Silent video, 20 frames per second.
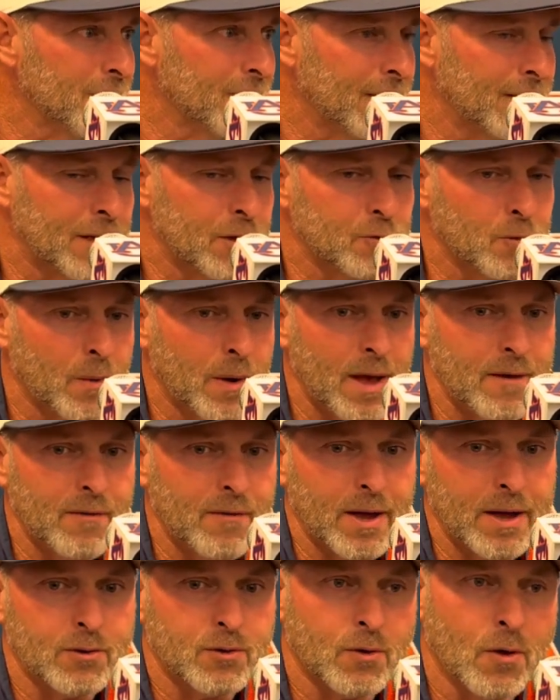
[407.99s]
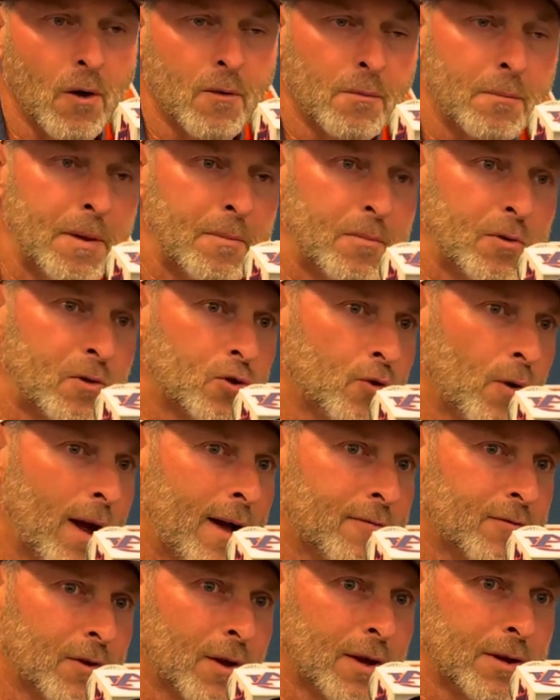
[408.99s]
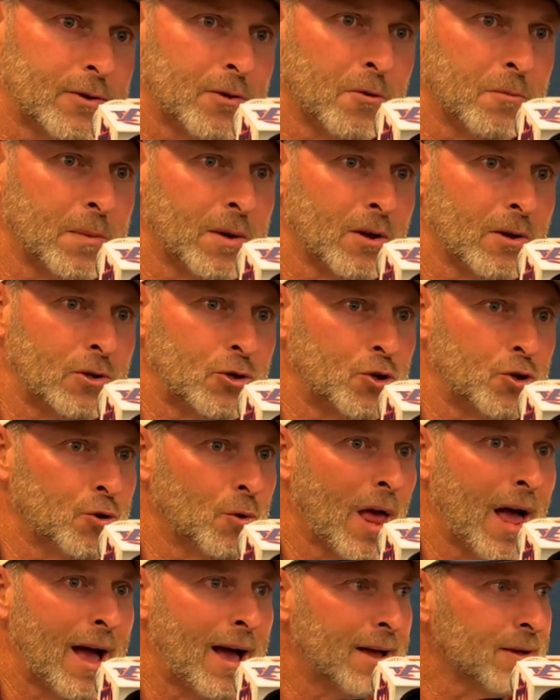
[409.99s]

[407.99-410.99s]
And that's where we have a head start. Remember, the draft's not till the middle of July,